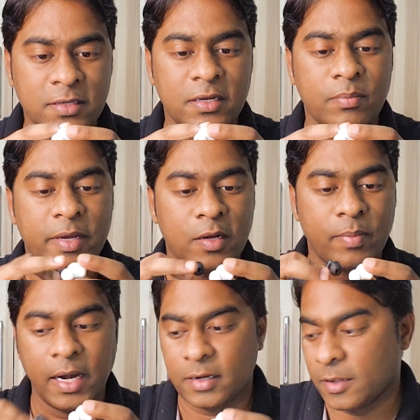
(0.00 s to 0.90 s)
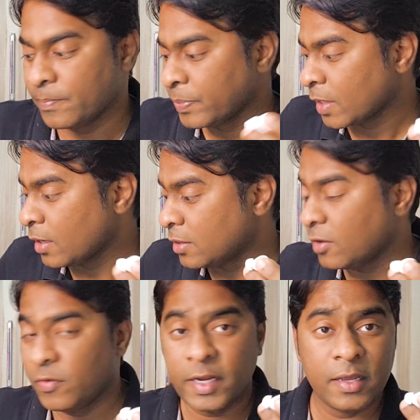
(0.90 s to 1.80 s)
packs in a bigger battery.
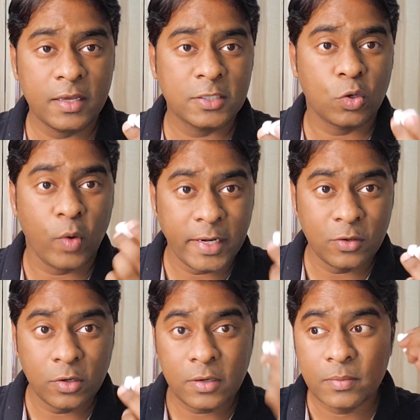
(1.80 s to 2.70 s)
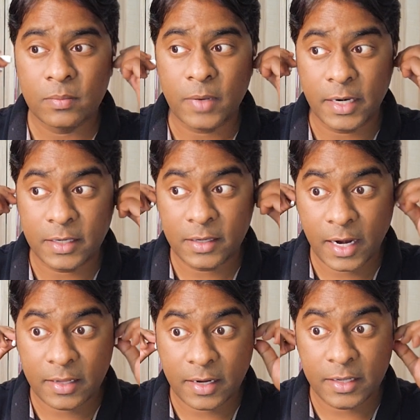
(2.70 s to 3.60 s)
The fitting is quite good. I didn't
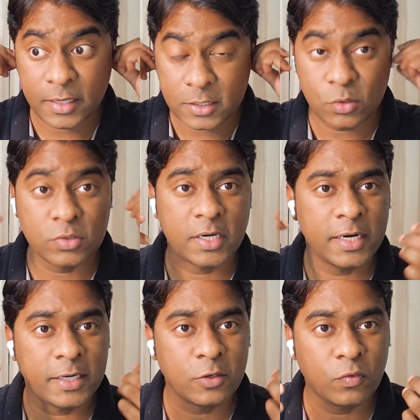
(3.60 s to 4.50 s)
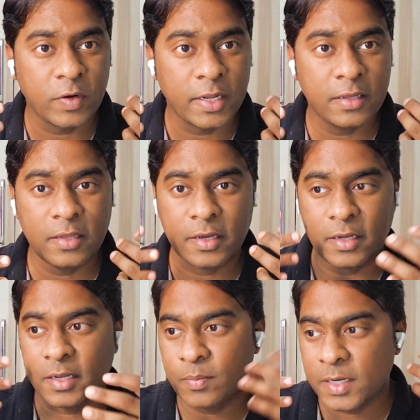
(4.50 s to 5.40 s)
had any issues related to fitting.
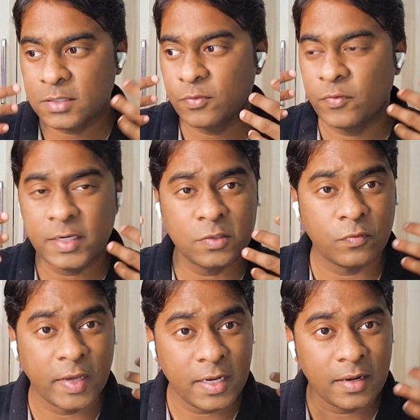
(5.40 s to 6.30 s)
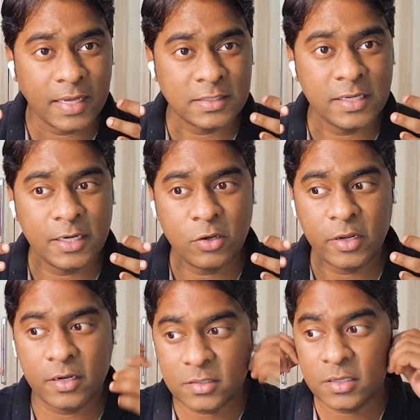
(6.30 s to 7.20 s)
The earbuds fits very nicely in
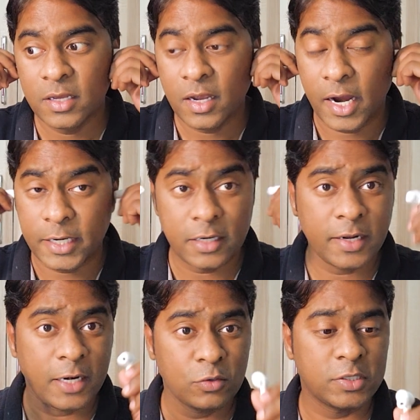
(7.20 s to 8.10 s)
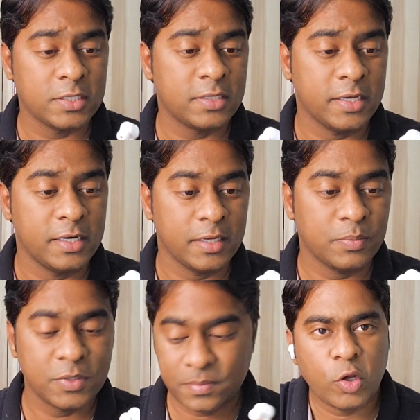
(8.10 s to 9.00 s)
your ears. I didn't have to change the ear
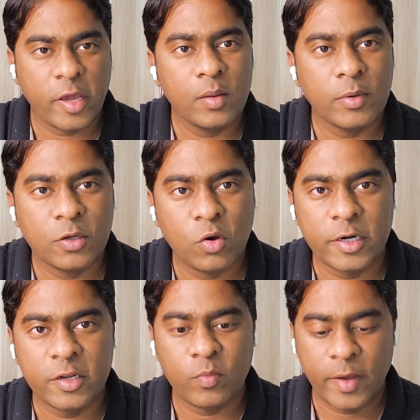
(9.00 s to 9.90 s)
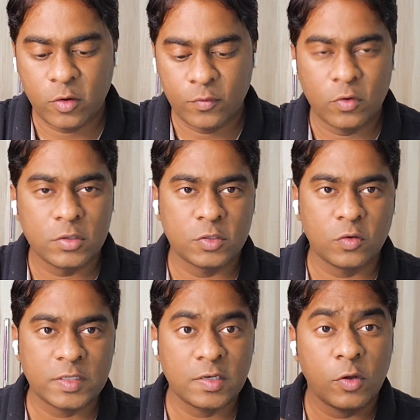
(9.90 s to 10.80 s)
tips. Now talking about the quality of
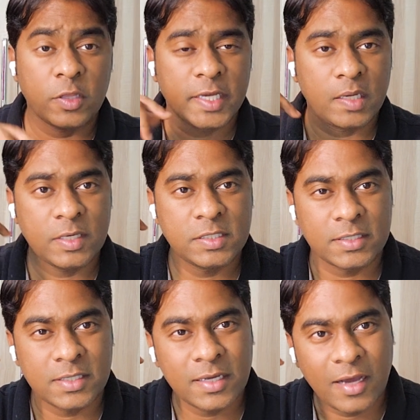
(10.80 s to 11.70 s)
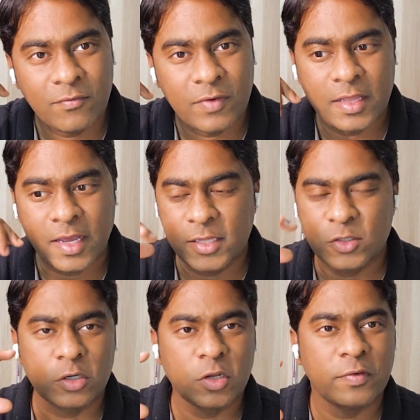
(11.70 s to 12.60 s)
microphone, so first of all, the earbuds doesn't come with
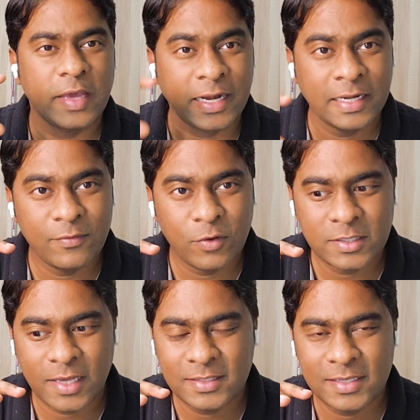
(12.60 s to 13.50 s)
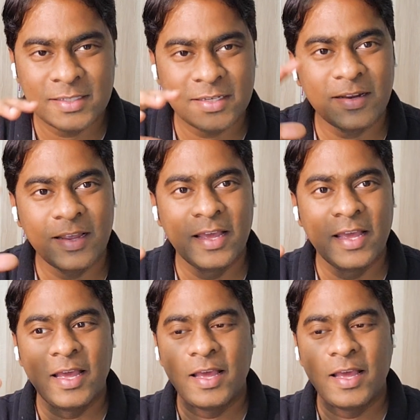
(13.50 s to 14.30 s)
any sort of active noise cancellation,